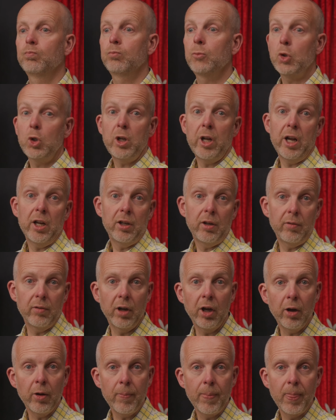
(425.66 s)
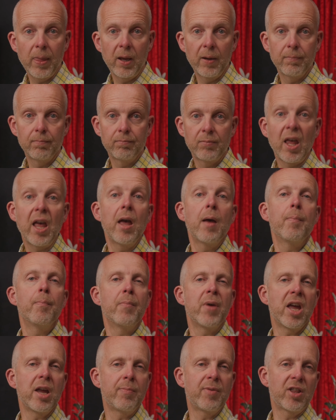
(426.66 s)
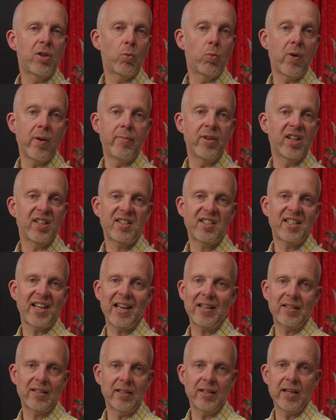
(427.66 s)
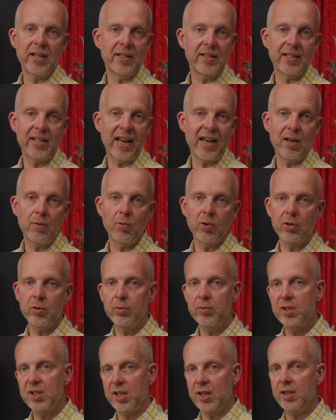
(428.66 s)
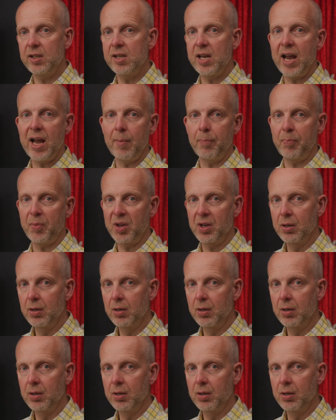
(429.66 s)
Oh, I don't know. Maybe the women assassinated anyone who turned up.